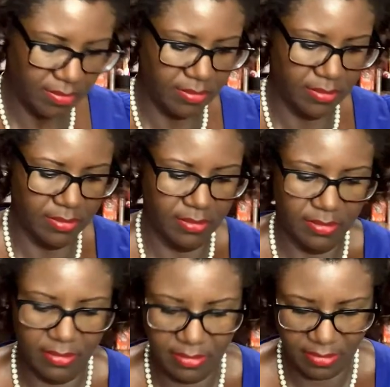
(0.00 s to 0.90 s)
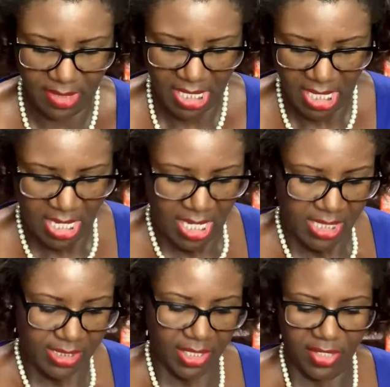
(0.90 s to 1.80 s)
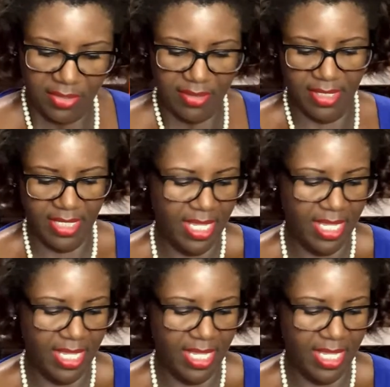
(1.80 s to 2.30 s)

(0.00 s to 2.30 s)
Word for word: right. So